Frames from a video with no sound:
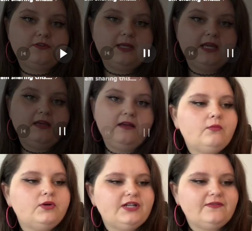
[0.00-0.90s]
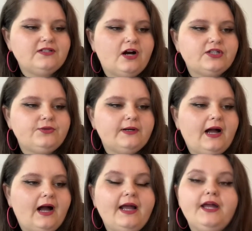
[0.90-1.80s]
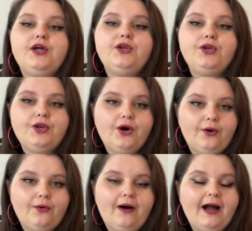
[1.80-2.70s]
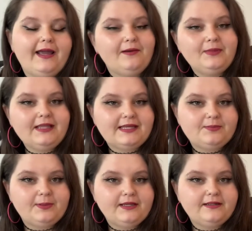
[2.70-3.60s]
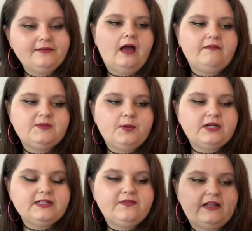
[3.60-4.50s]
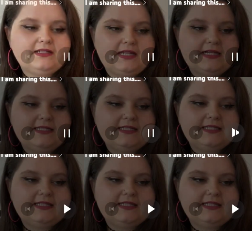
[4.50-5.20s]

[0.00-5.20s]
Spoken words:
Would you ever talk to a guy? No, I am a lesbian. Have you spoken to Valentine?